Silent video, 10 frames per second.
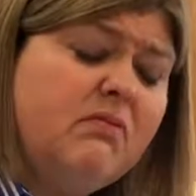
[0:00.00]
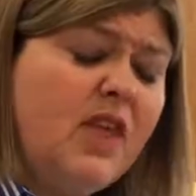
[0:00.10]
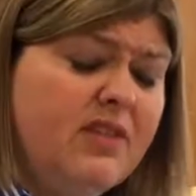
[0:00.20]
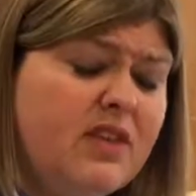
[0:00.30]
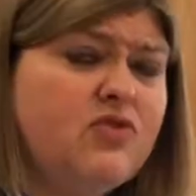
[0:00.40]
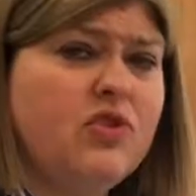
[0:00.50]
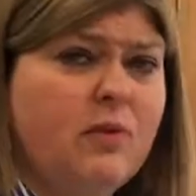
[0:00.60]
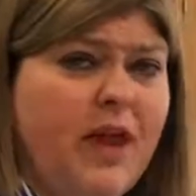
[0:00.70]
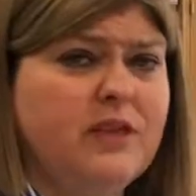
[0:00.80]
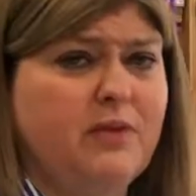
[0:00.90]
these are the
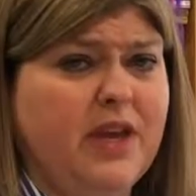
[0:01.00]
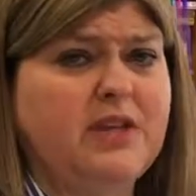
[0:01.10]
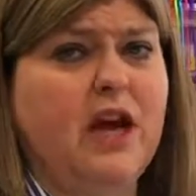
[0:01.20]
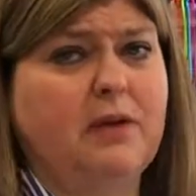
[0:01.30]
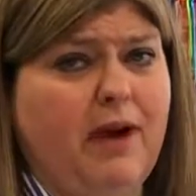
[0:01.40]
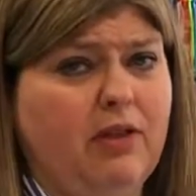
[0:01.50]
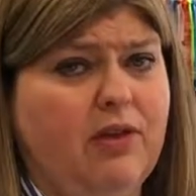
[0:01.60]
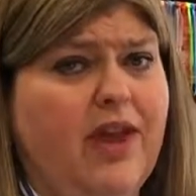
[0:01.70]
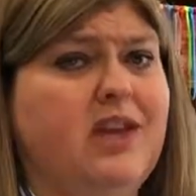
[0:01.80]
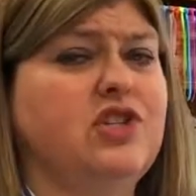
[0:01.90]
ways we can talk about
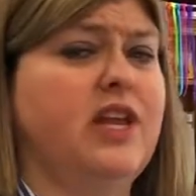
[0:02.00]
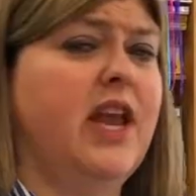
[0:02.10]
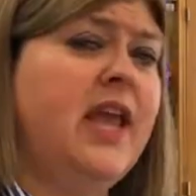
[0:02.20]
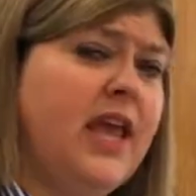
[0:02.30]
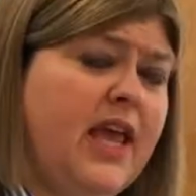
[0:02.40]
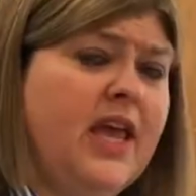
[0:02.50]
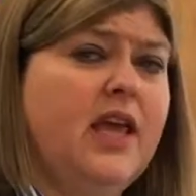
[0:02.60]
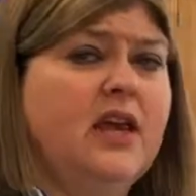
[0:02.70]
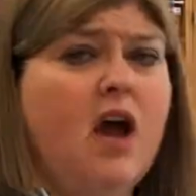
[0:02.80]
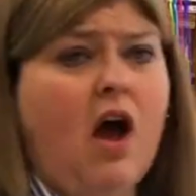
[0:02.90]
location:
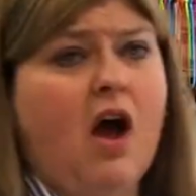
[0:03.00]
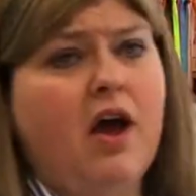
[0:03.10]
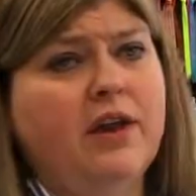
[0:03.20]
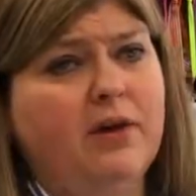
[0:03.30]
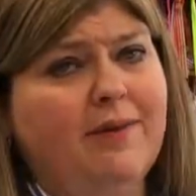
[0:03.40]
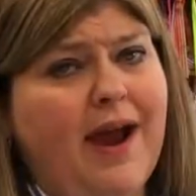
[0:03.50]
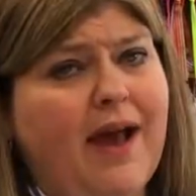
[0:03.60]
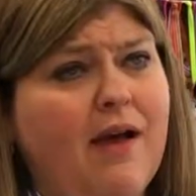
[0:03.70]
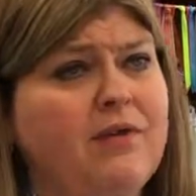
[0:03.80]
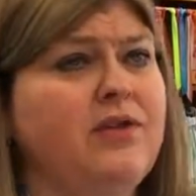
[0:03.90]
in, on,
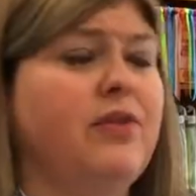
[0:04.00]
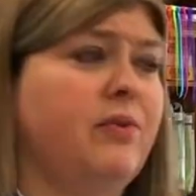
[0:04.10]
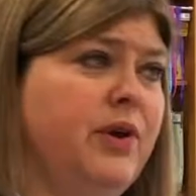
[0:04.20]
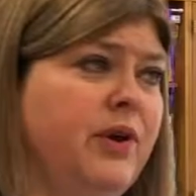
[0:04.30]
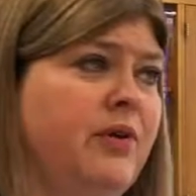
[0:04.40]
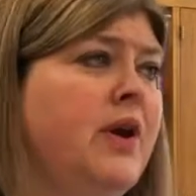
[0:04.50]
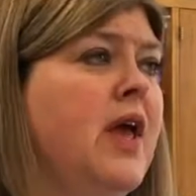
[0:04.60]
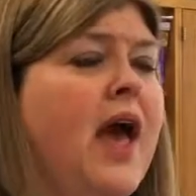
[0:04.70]
around, through.